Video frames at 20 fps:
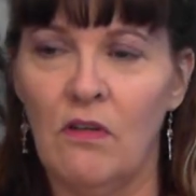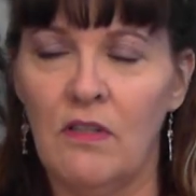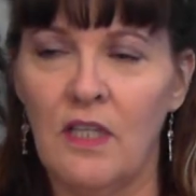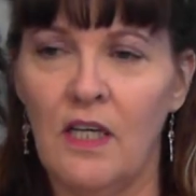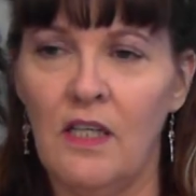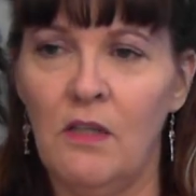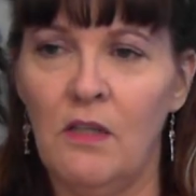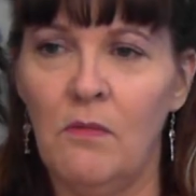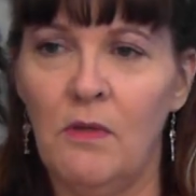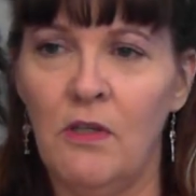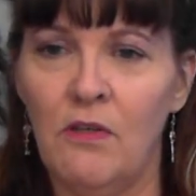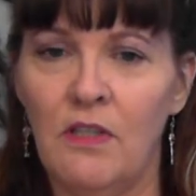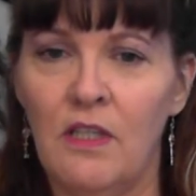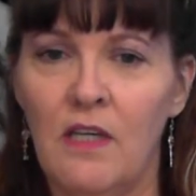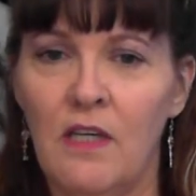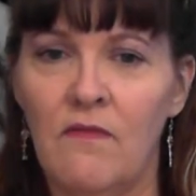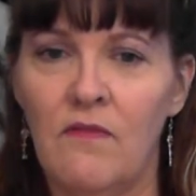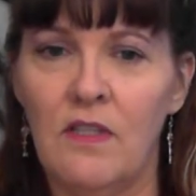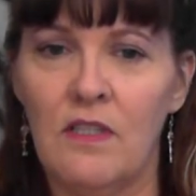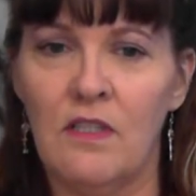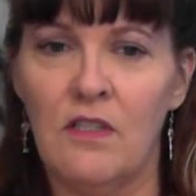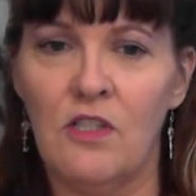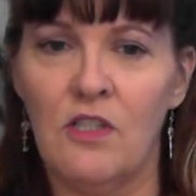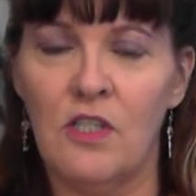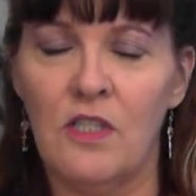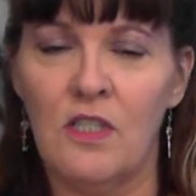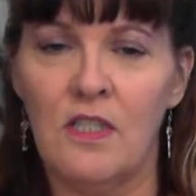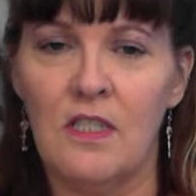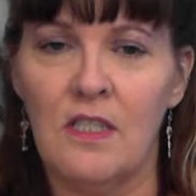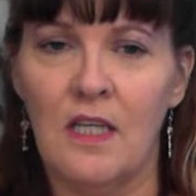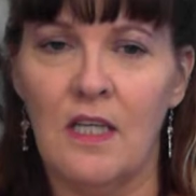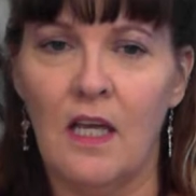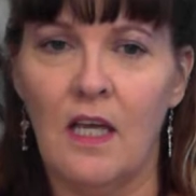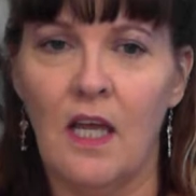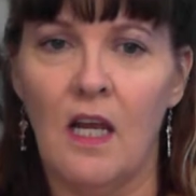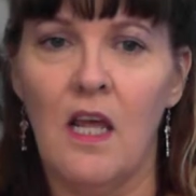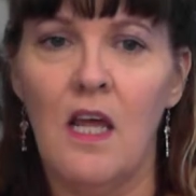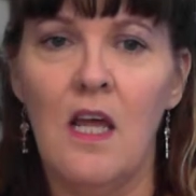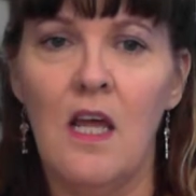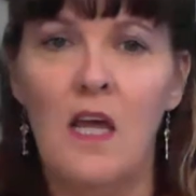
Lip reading: tell you what your gift is in just a second.